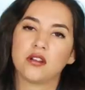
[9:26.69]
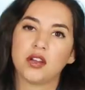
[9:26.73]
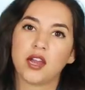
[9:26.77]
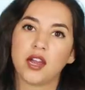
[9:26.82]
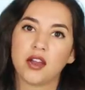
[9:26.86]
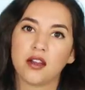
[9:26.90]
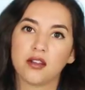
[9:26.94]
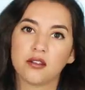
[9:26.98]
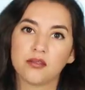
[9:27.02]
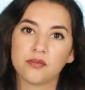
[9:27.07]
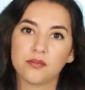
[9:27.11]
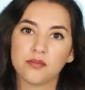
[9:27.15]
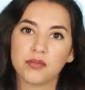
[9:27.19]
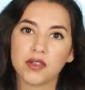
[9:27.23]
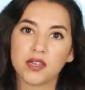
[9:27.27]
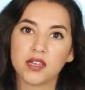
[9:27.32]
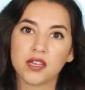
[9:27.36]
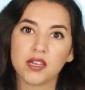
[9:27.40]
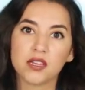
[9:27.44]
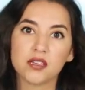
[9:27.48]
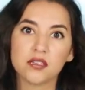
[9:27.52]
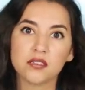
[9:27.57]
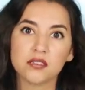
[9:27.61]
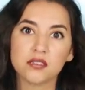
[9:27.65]
your hair
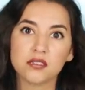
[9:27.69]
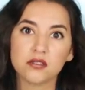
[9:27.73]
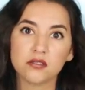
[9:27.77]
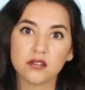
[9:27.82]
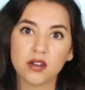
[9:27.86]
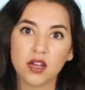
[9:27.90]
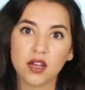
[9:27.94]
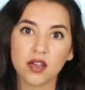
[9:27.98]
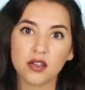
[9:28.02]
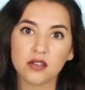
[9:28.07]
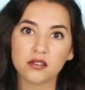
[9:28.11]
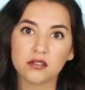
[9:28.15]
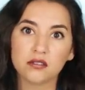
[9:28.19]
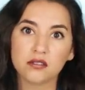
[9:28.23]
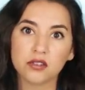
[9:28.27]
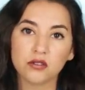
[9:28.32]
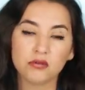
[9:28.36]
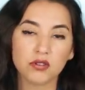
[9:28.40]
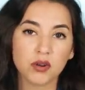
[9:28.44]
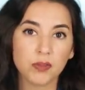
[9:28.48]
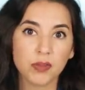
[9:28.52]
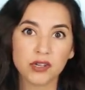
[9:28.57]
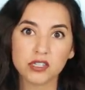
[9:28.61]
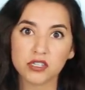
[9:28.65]
because you're not
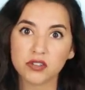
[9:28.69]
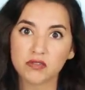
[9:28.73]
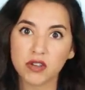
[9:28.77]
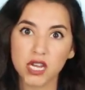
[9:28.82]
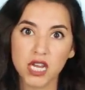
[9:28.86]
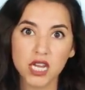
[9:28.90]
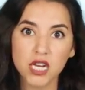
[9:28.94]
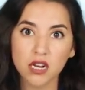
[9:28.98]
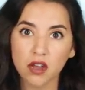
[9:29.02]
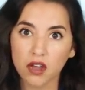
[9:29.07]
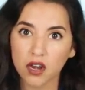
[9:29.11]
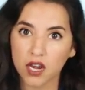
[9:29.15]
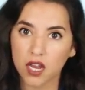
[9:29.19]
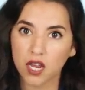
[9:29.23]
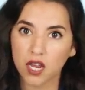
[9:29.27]
doing a bunch of heat on